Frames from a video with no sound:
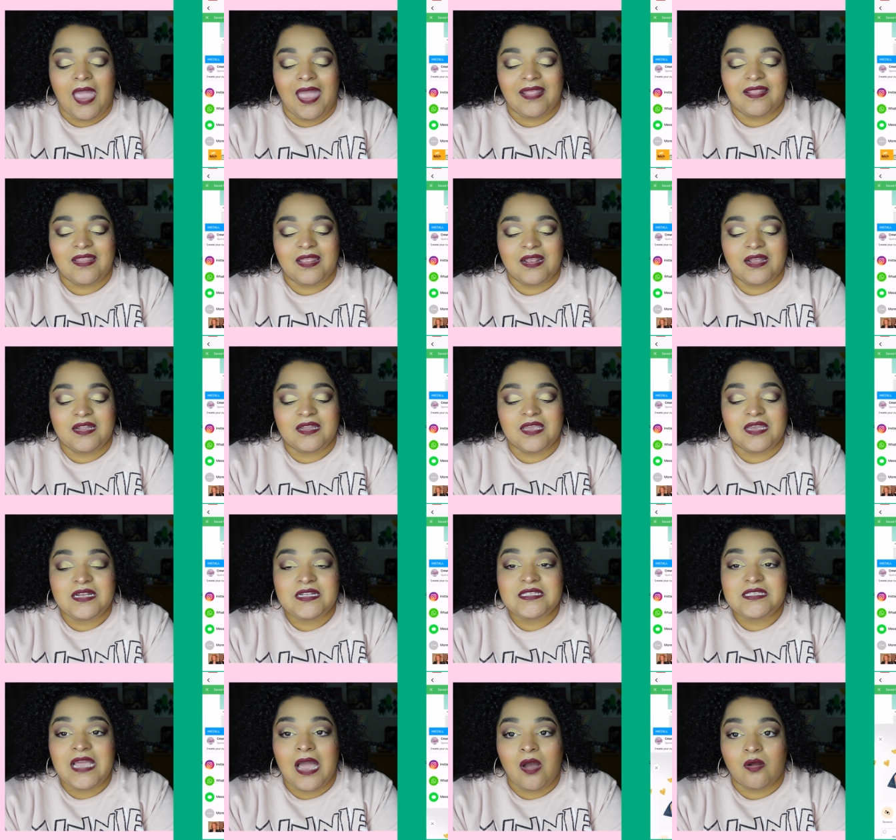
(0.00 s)
And then click
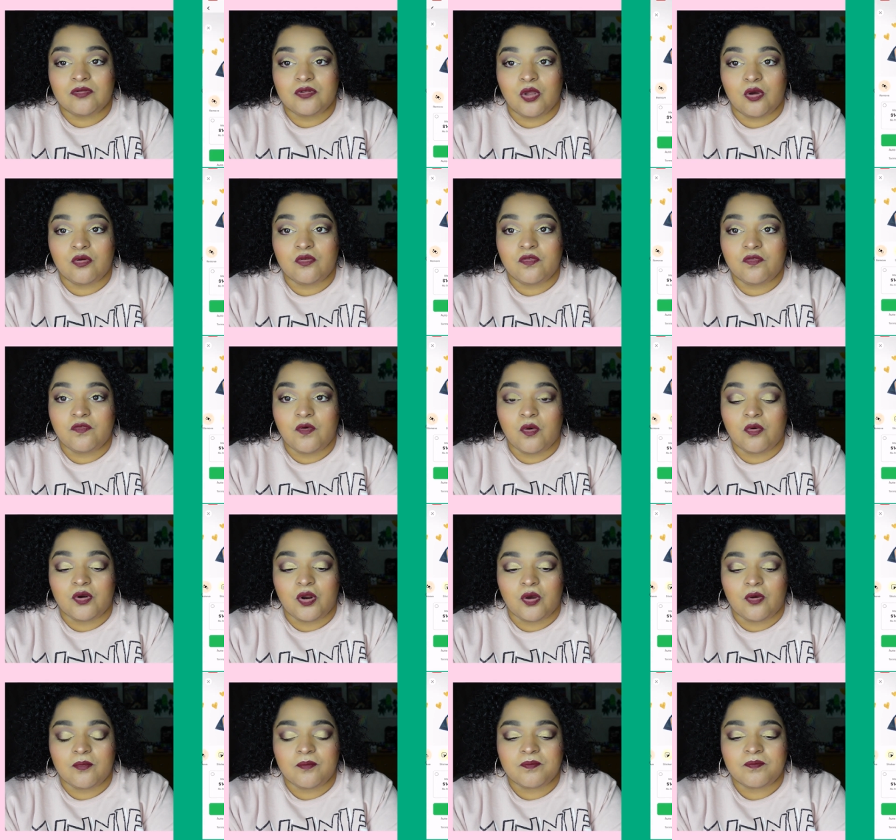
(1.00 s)
download
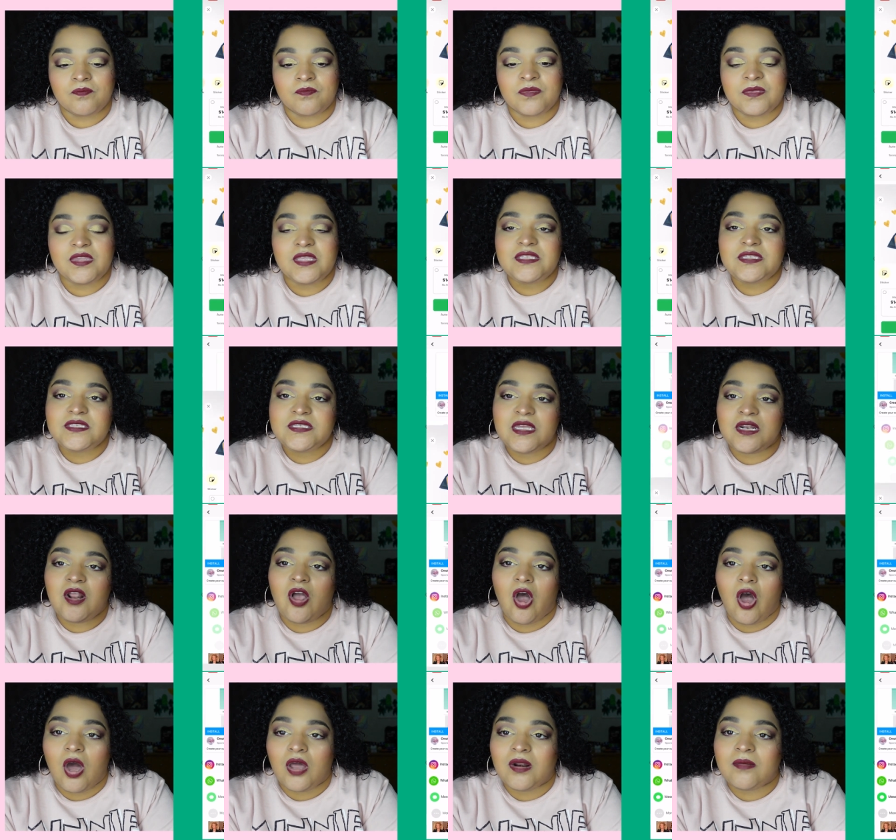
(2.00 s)
photo. This is going
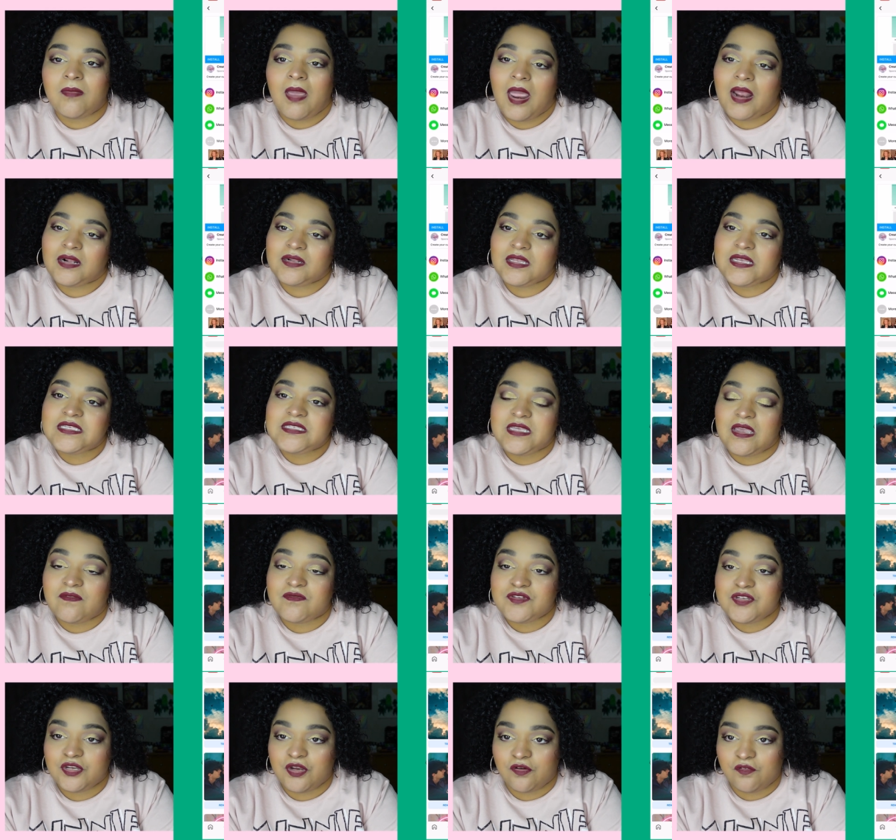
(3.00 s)
to automatically
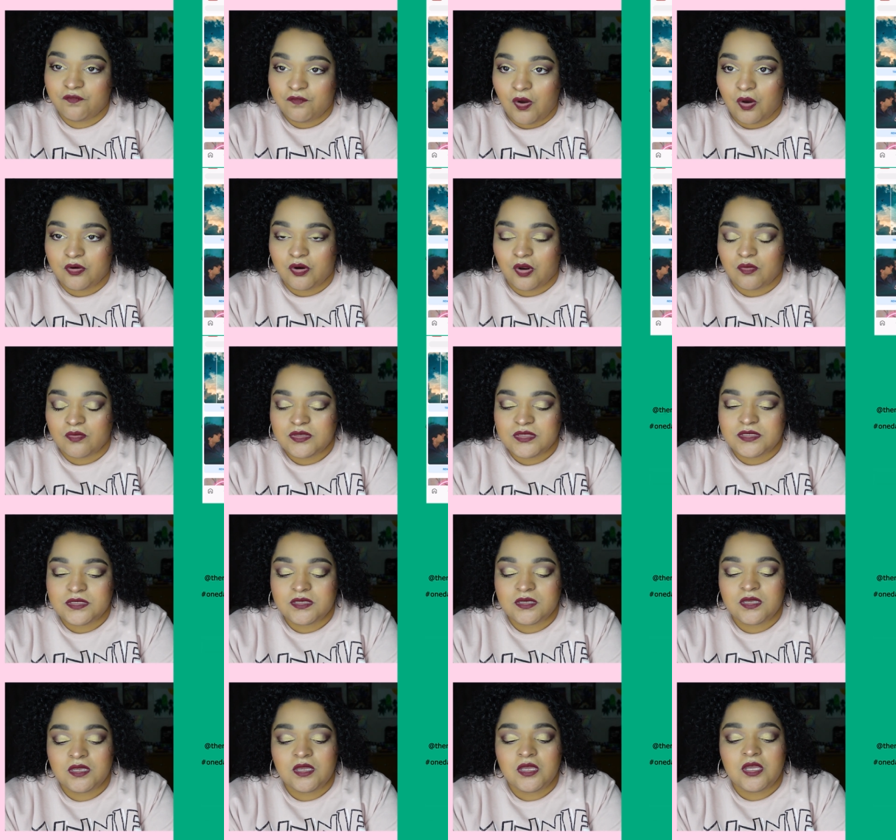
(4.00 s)
save to your photos.